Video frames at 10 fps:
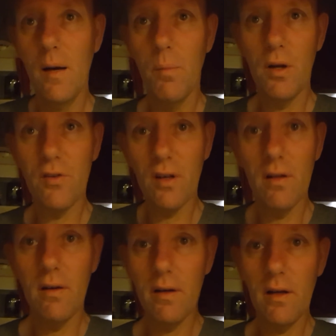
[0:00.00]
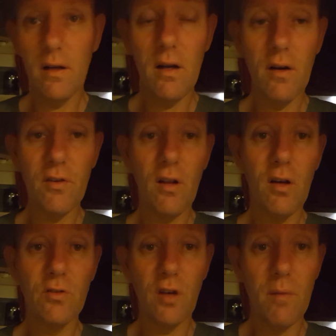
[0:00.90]
But it's a, you know, it's a
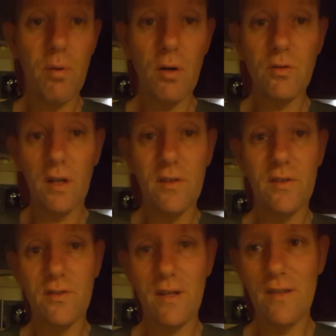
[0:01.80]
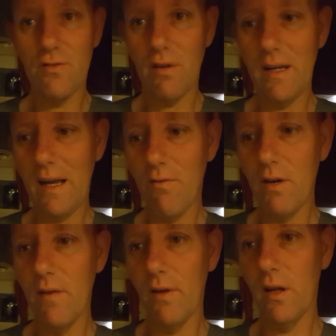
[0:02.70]
long-term process. It's it's trying to get
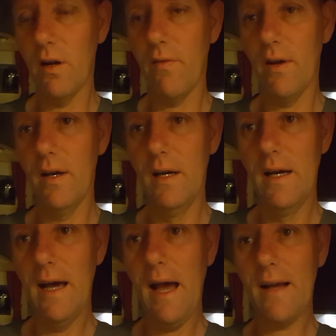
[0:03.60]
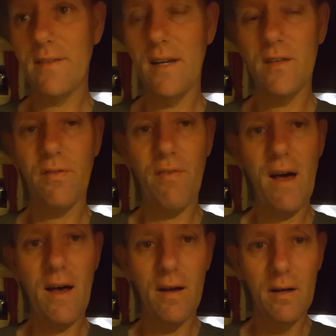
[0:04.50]
rid of a lot of the excess
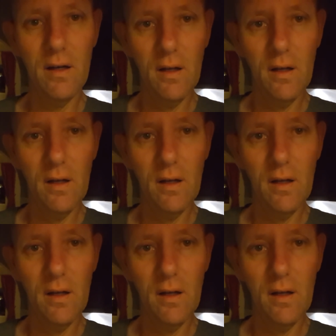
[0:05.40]
fat.